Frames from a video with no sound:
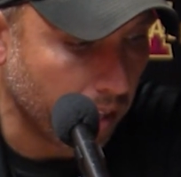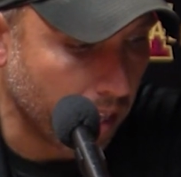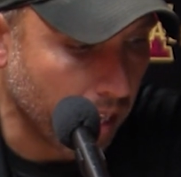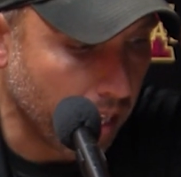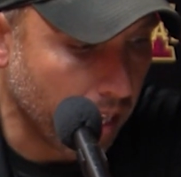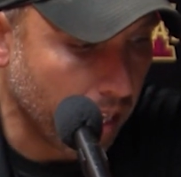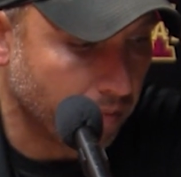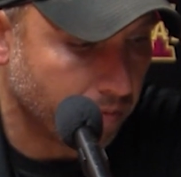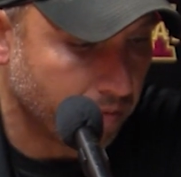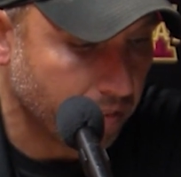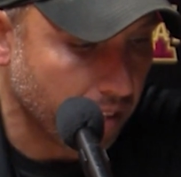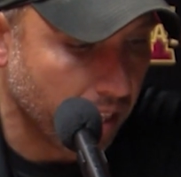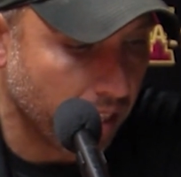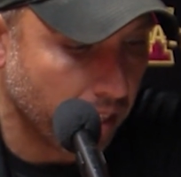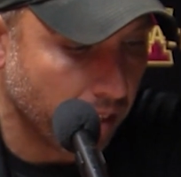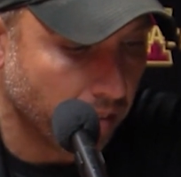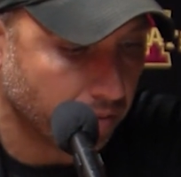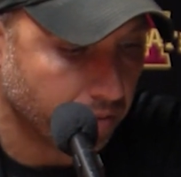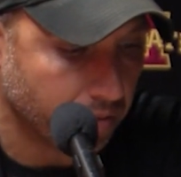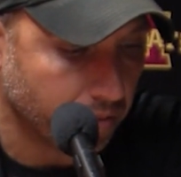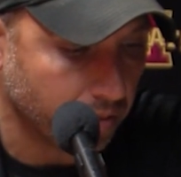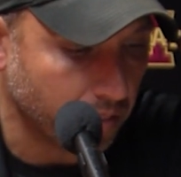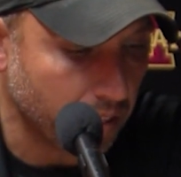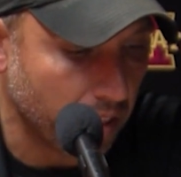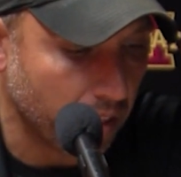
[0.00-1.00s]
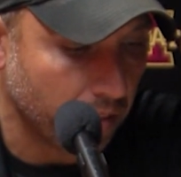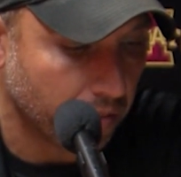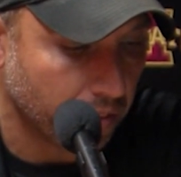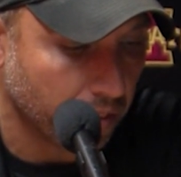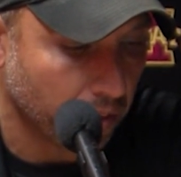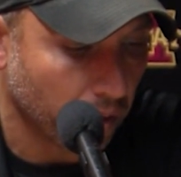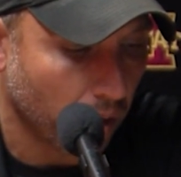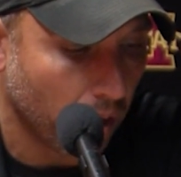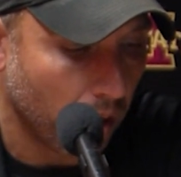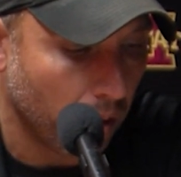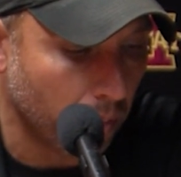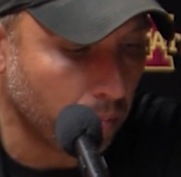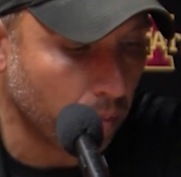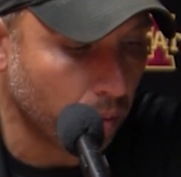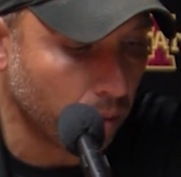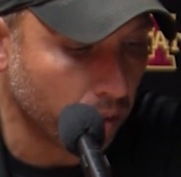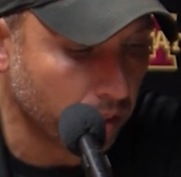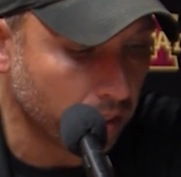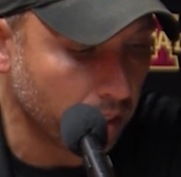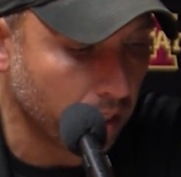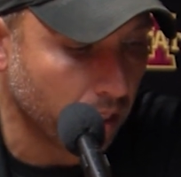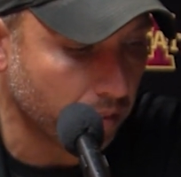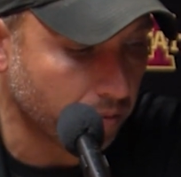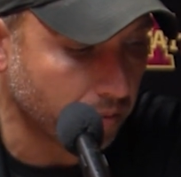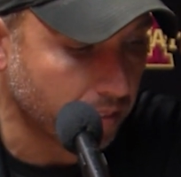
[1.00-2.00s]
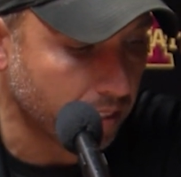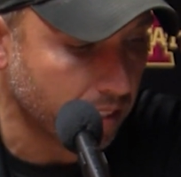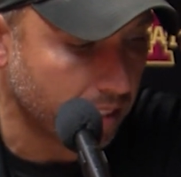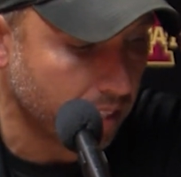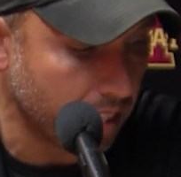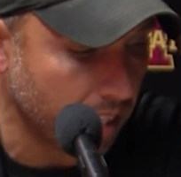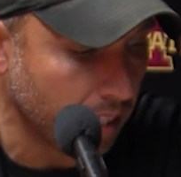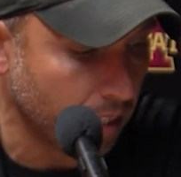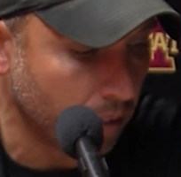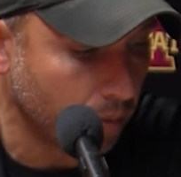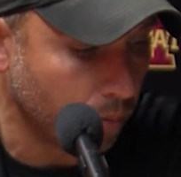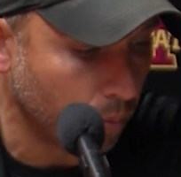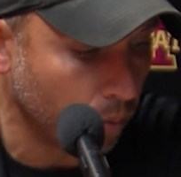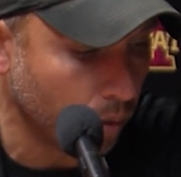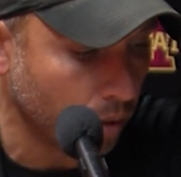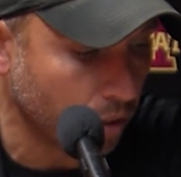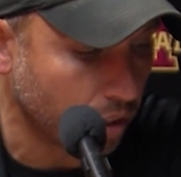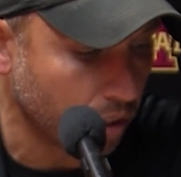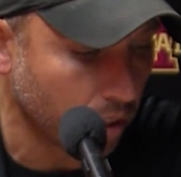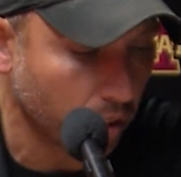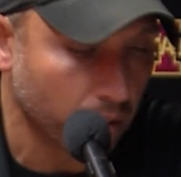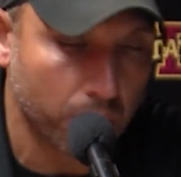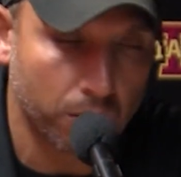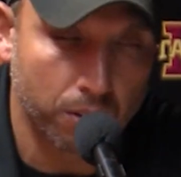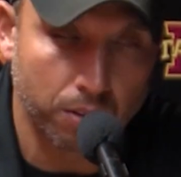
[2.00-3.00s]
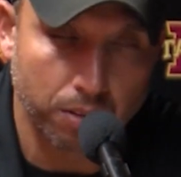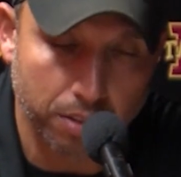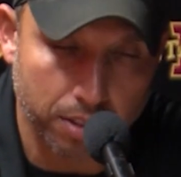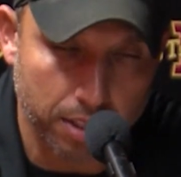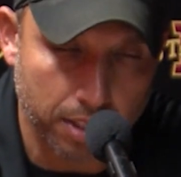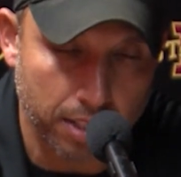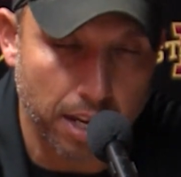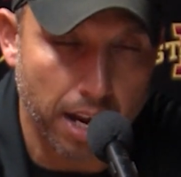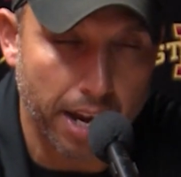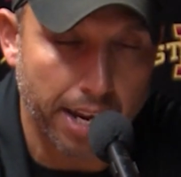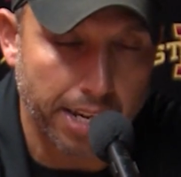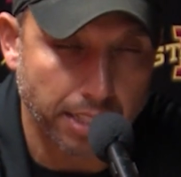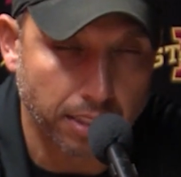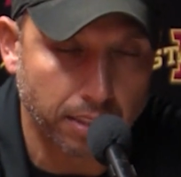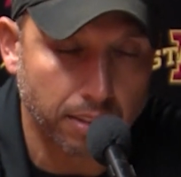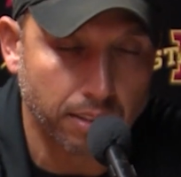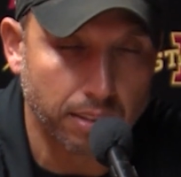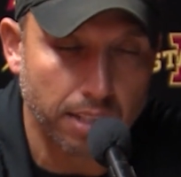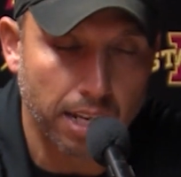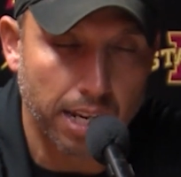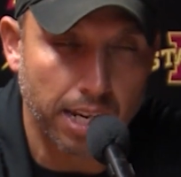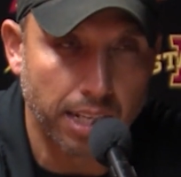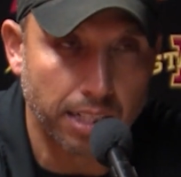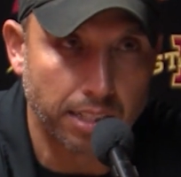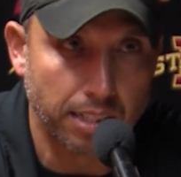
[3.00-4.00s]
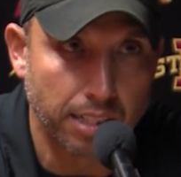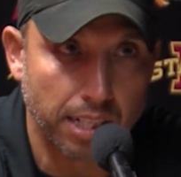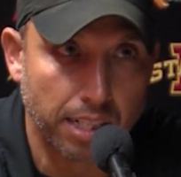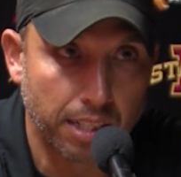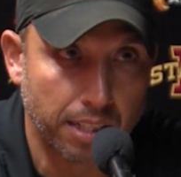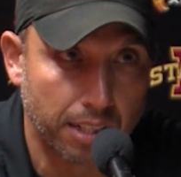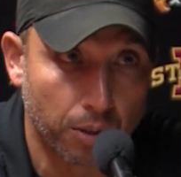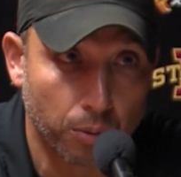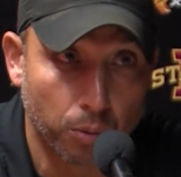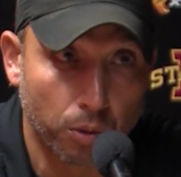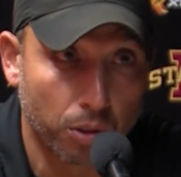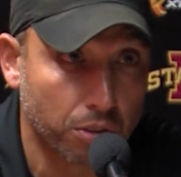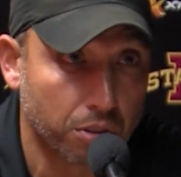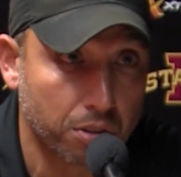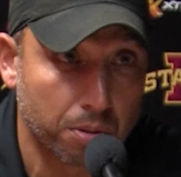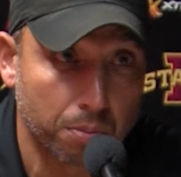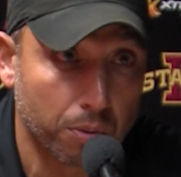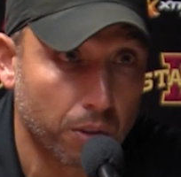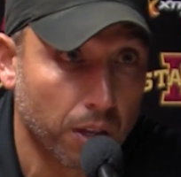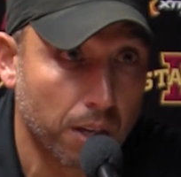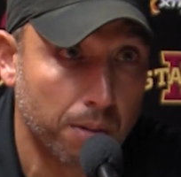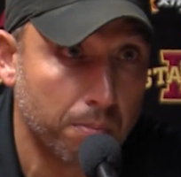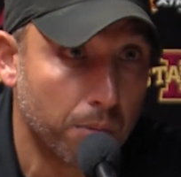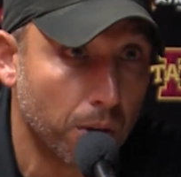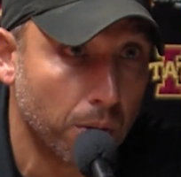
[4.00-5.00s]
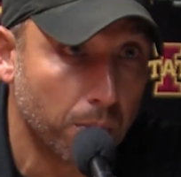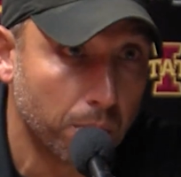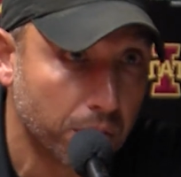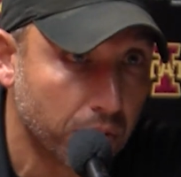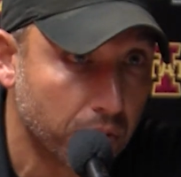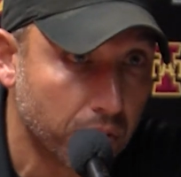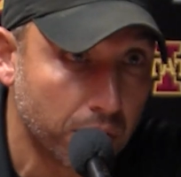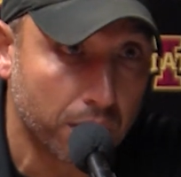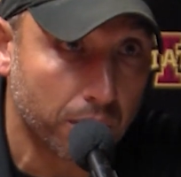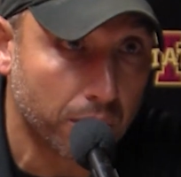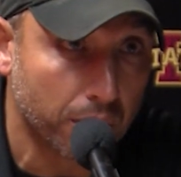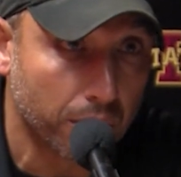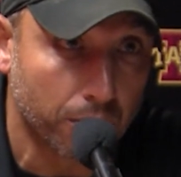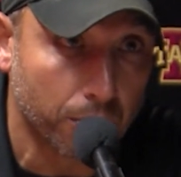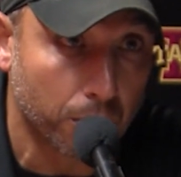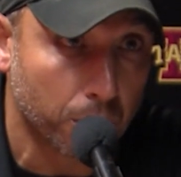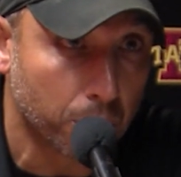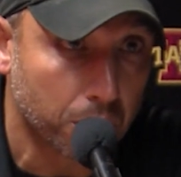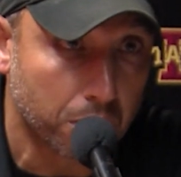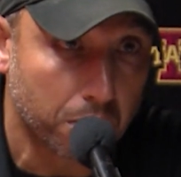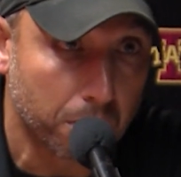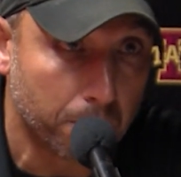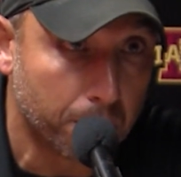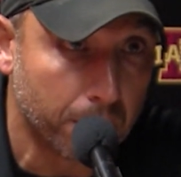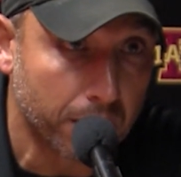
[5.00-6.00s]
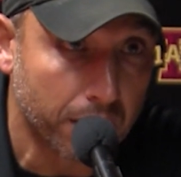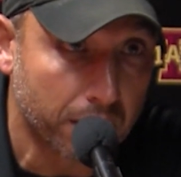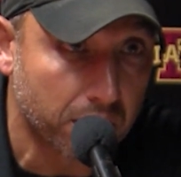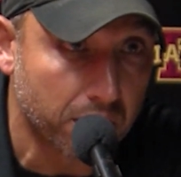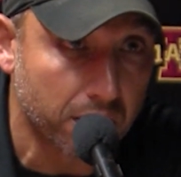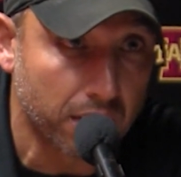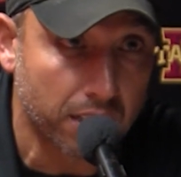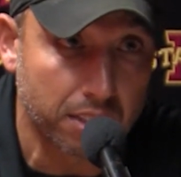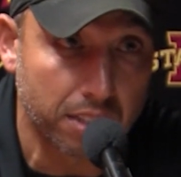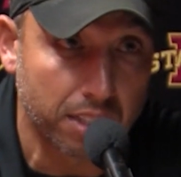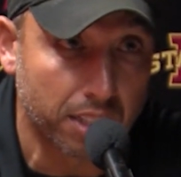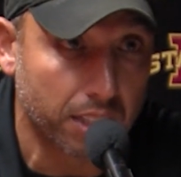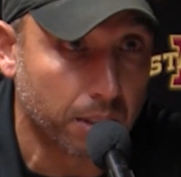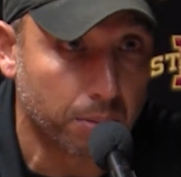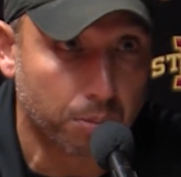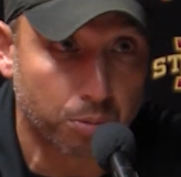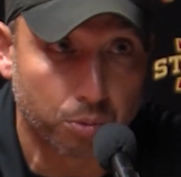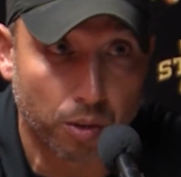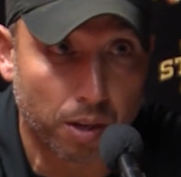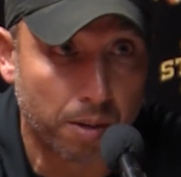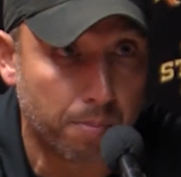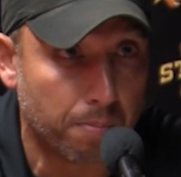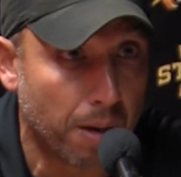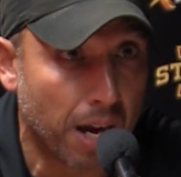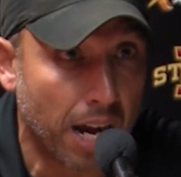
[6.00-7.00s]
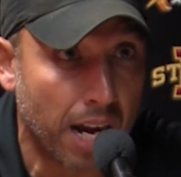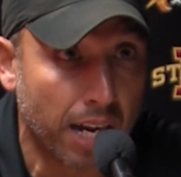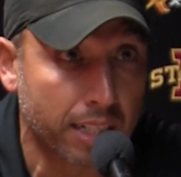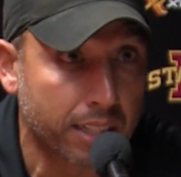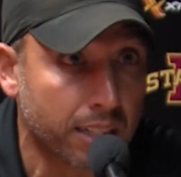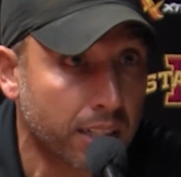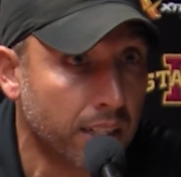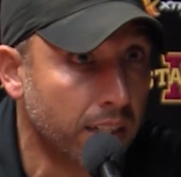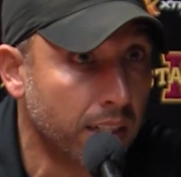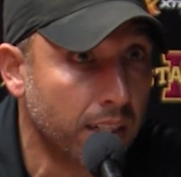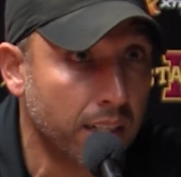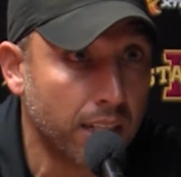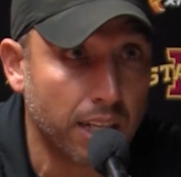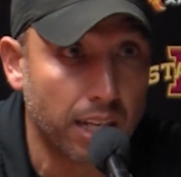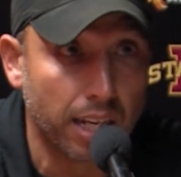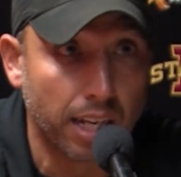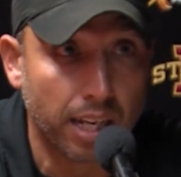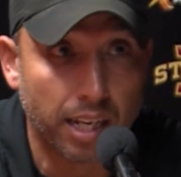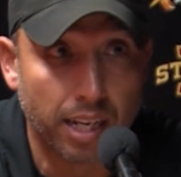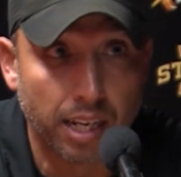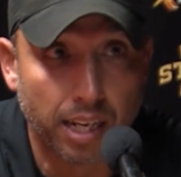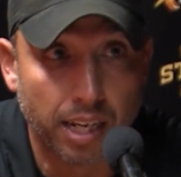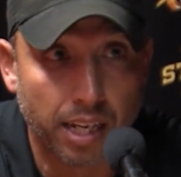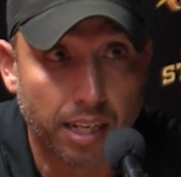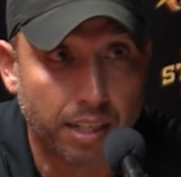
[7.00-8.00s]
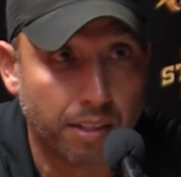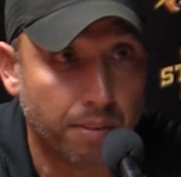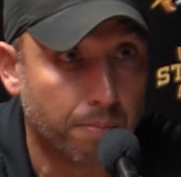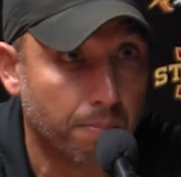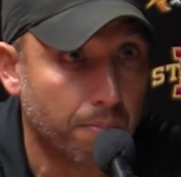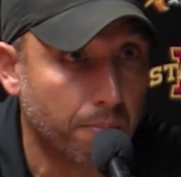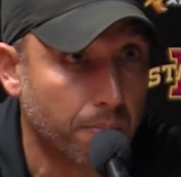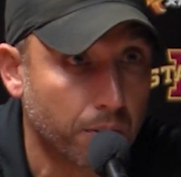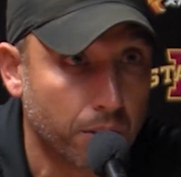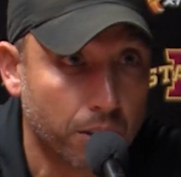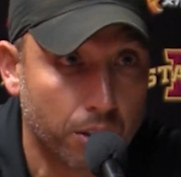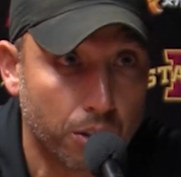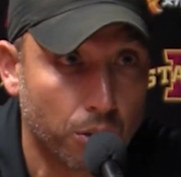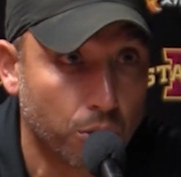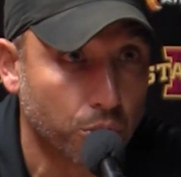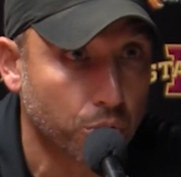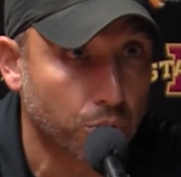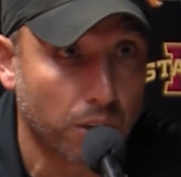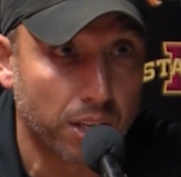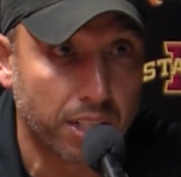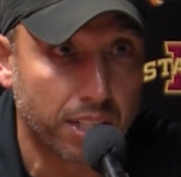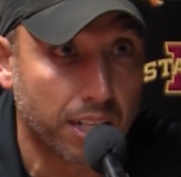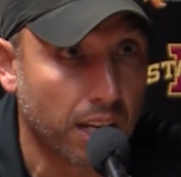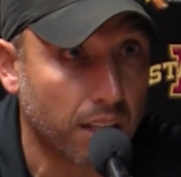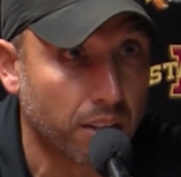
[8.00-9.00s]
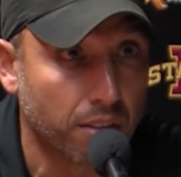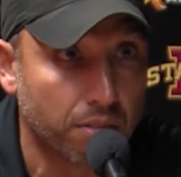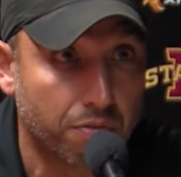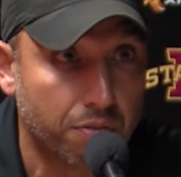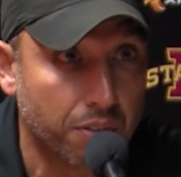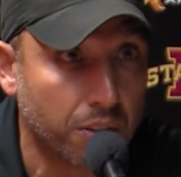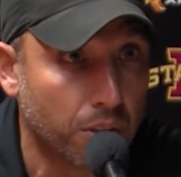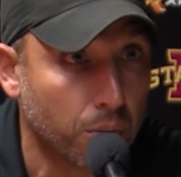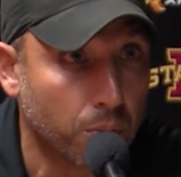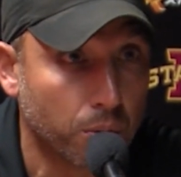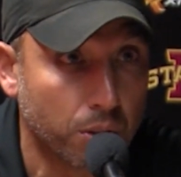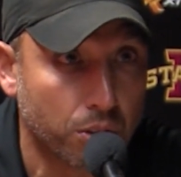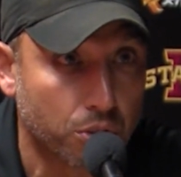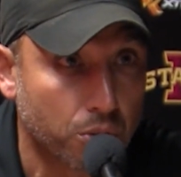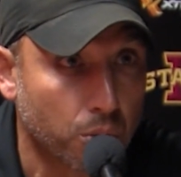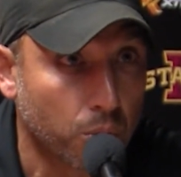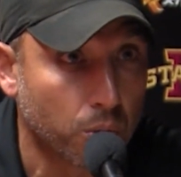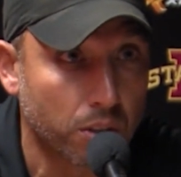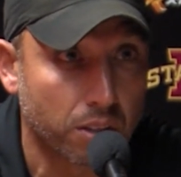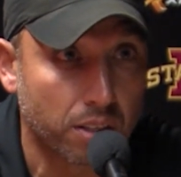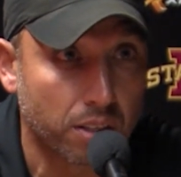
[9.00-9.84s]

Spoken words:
if you're humble enough to take what you learned tonight, and there were some great moments. You know, he throws the pick six, he comes right back, and goes right down the field. We score a